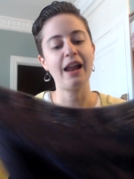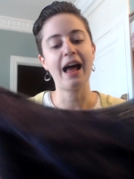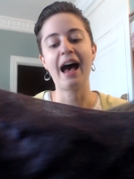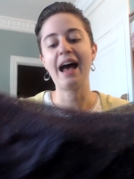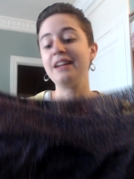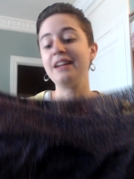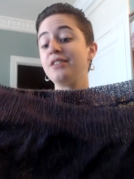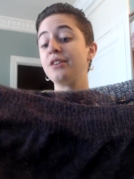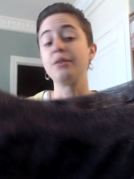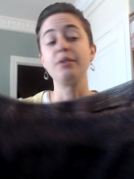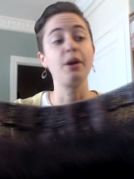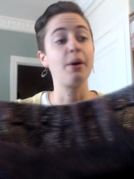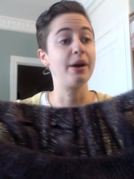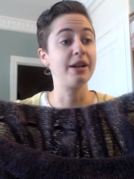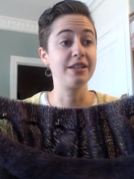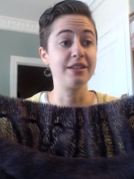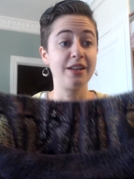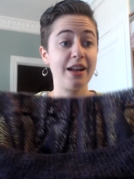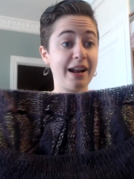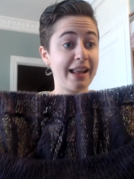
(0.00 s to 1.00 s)
I don't know. I
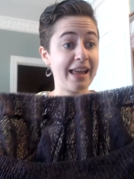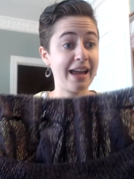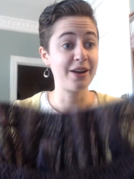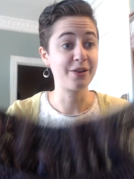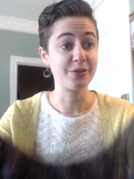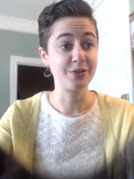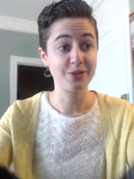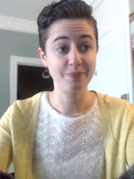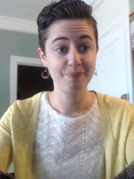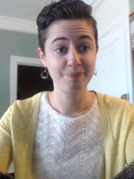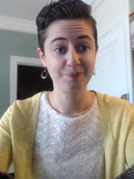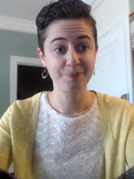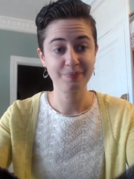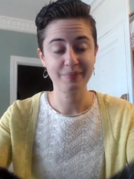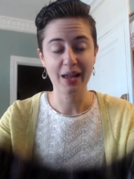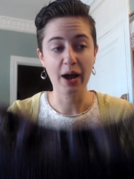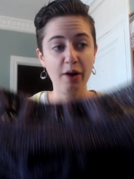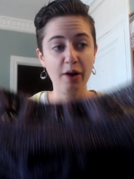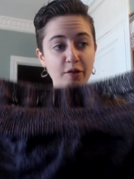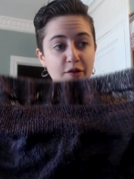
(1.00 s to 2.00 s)
did not count.
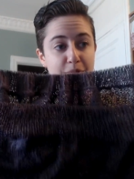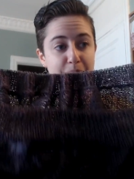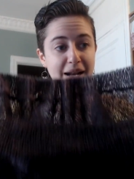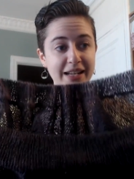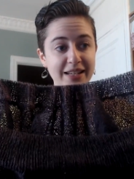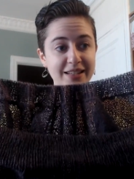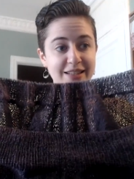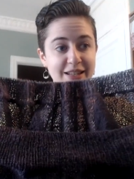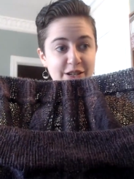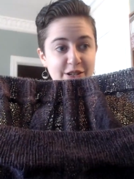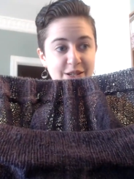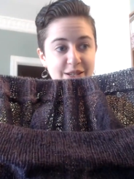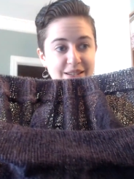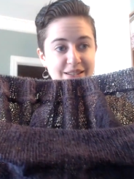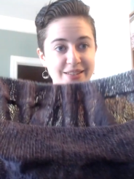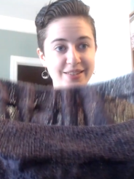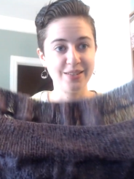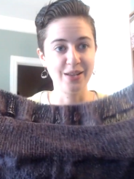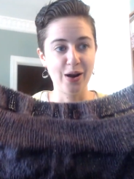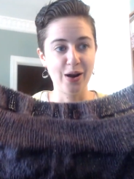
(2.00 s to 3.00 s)
However many
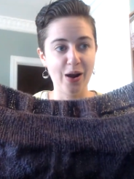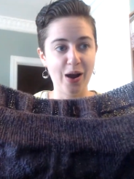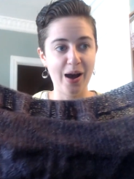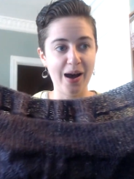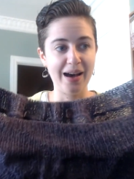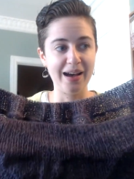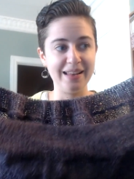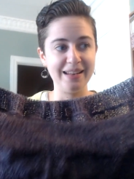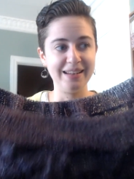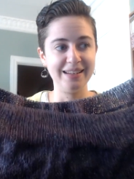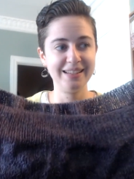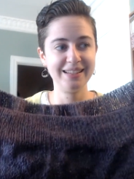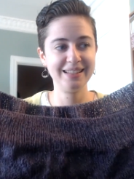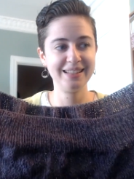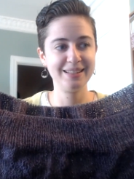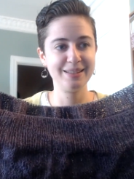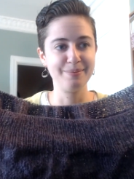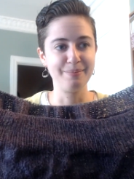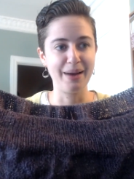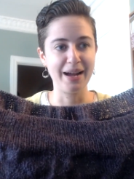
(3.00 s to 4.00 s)
stitches are on
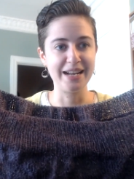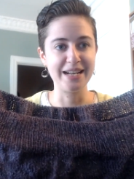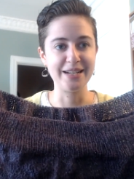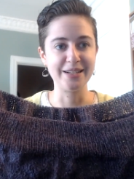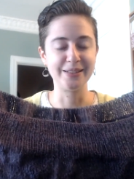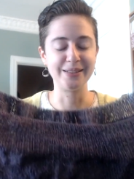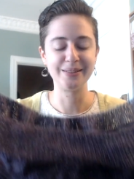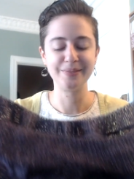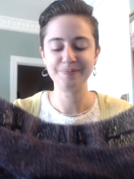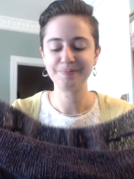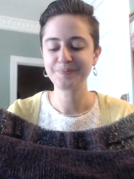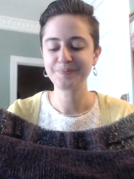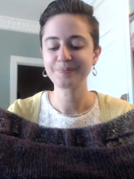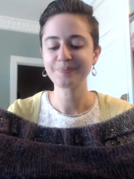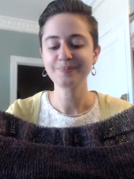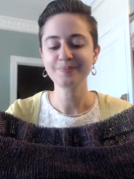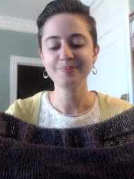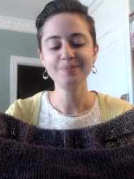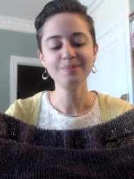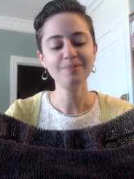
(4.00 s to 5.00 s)
my needle.
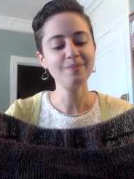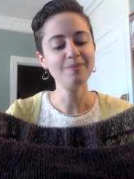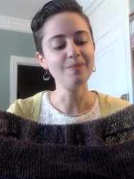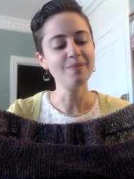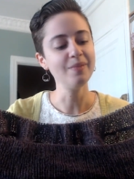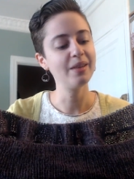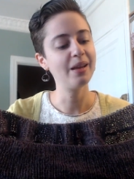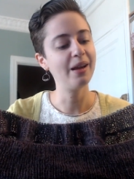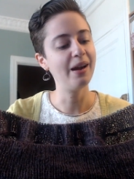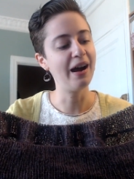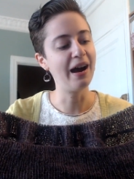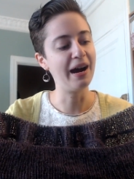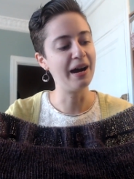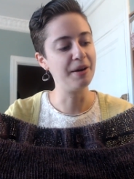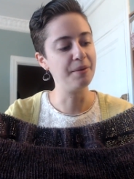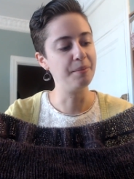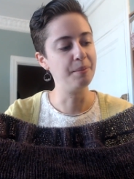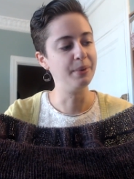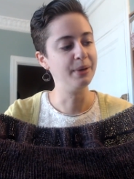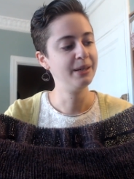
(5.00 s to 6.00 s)

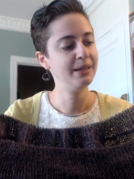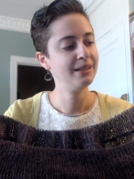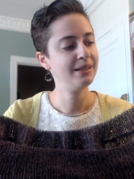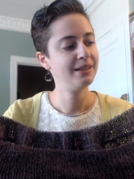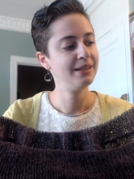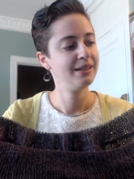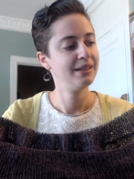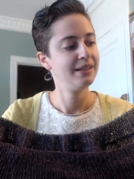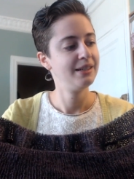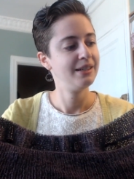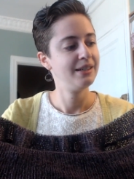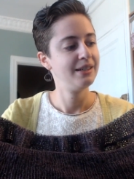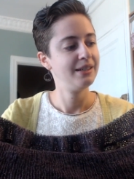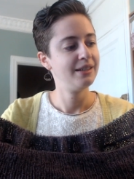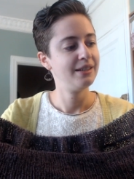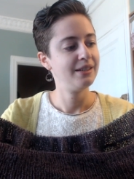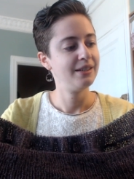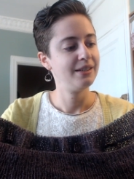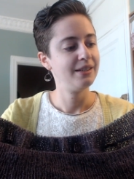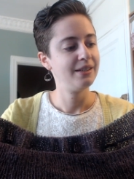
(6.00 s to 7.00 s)
Um,
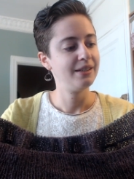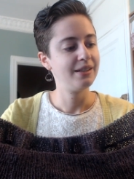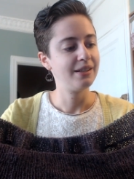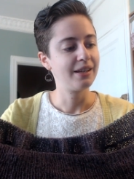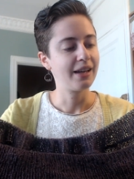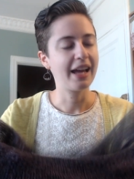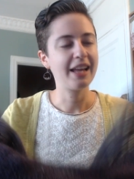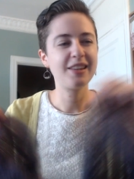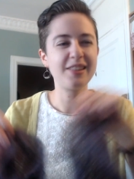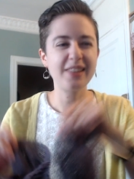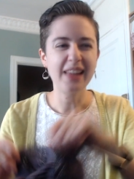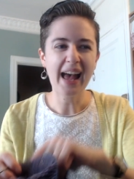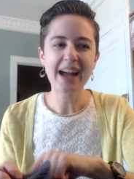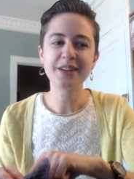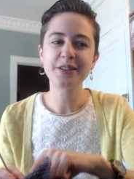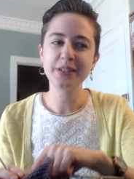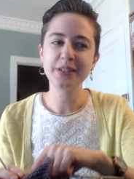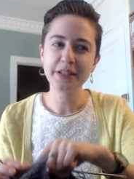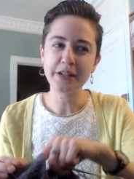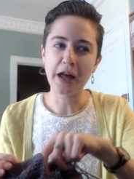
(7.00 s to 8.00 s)
it's
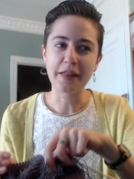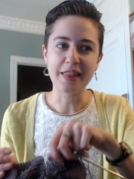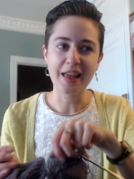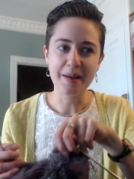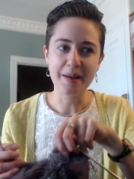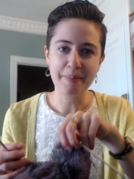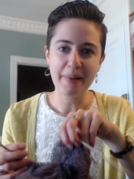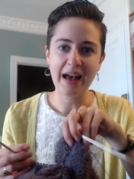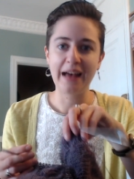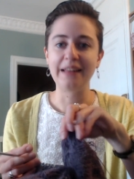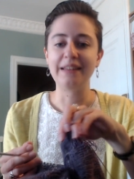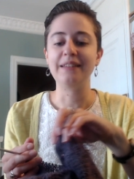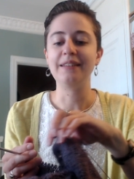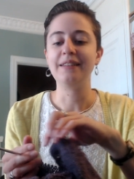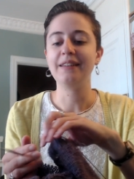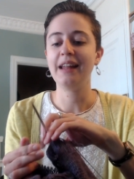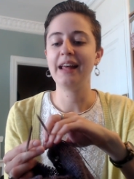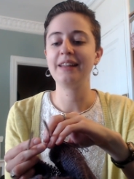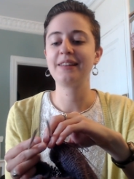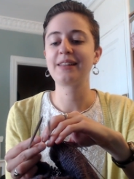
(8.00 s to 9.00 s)
actually not that bad.
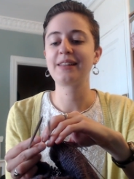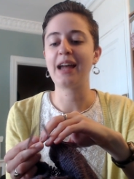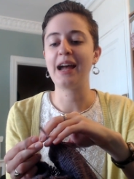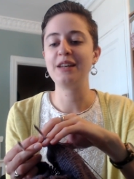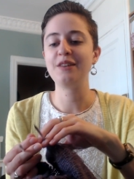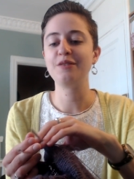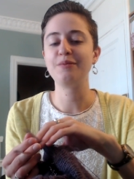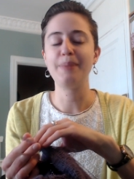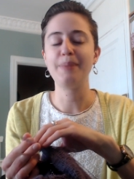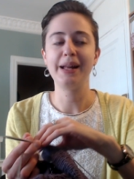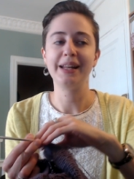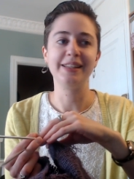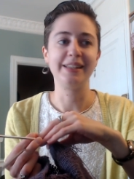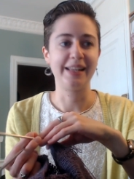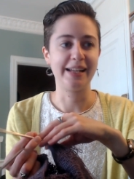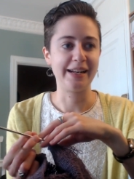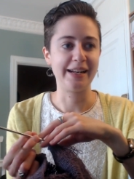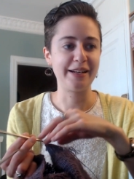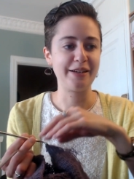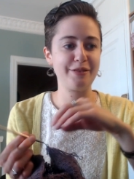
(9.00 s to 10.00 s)
It's kind of
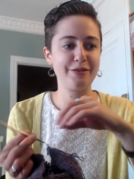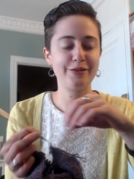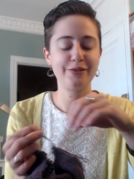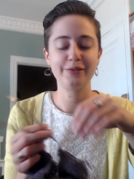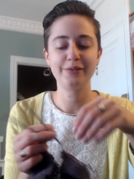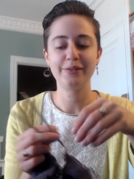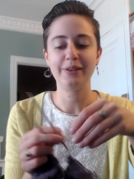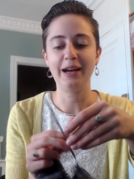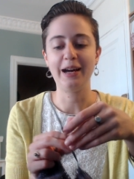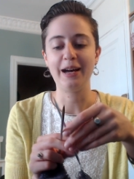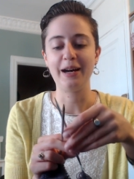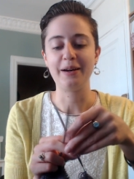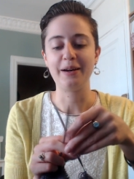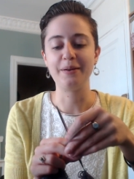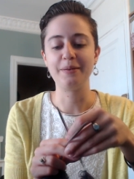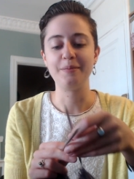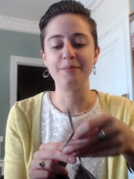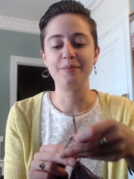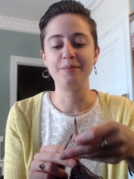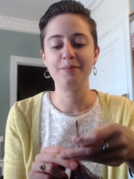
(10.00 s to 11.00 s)
meditative.
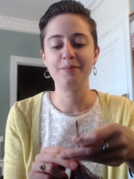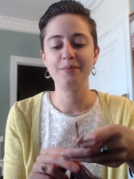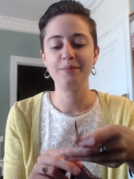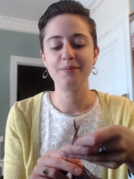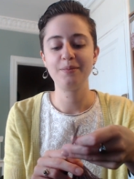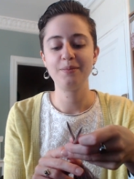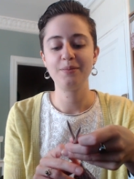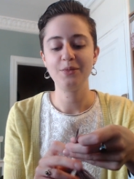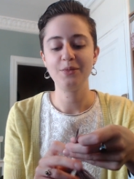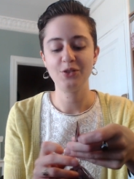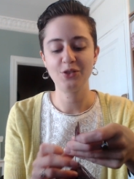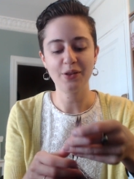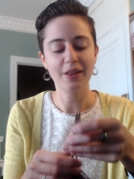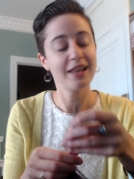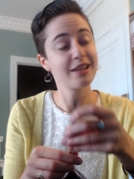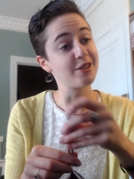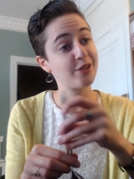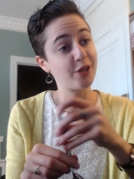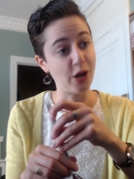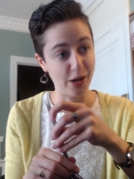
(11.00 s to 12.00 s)
Um, so
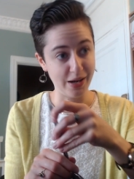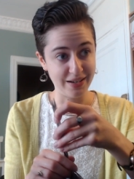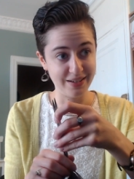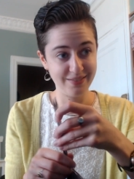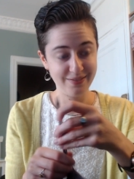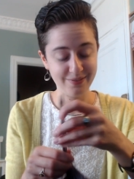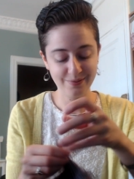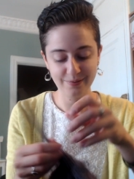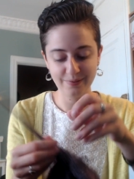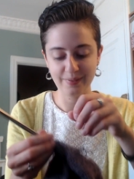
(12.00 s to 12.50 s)
that's good.